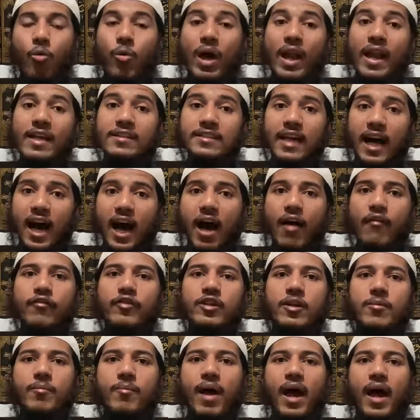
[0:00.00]
Whereas
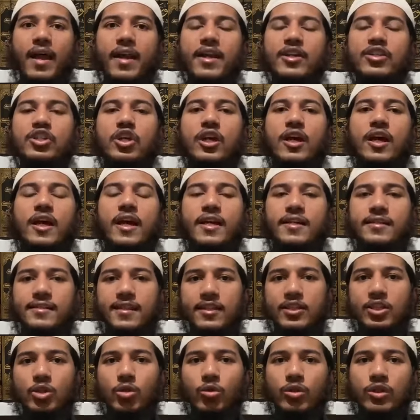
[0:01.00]
after marriage, it
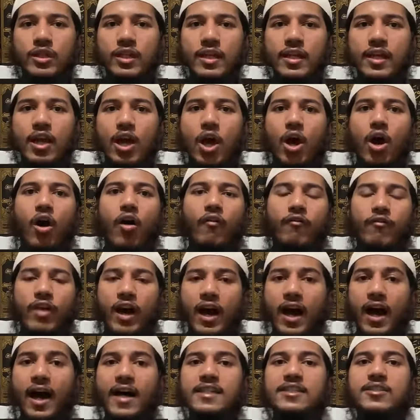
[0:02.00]
is the duty of
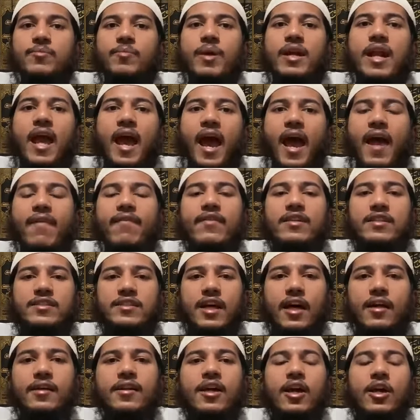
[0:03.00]
the husband and the
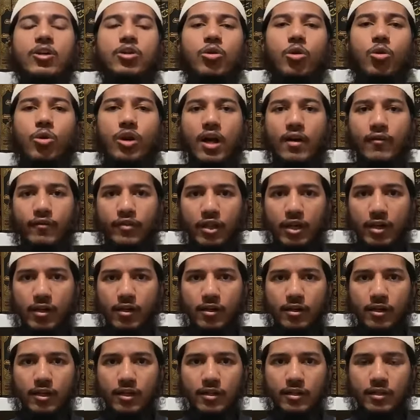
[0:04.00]
son to look after
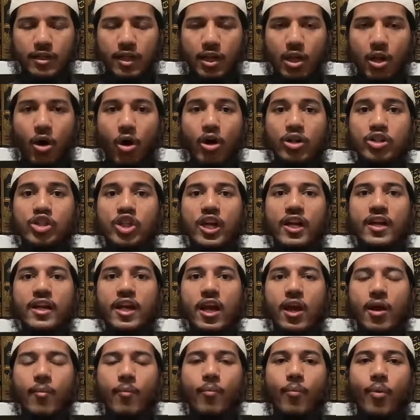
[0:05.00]
the
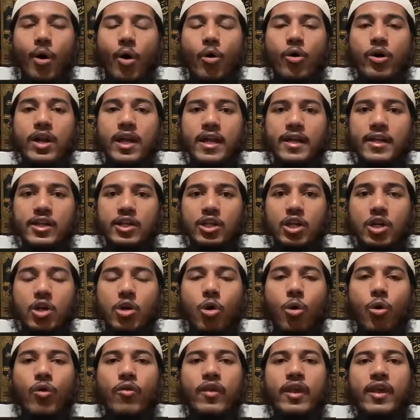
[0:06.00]
lodging, boarding,
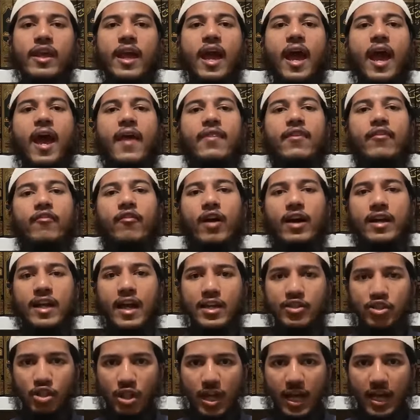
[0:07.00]
clothing, and the
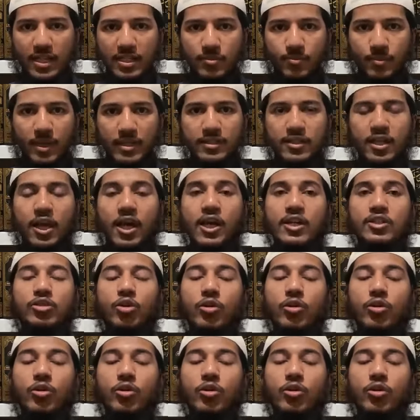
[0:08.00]
financial aspects.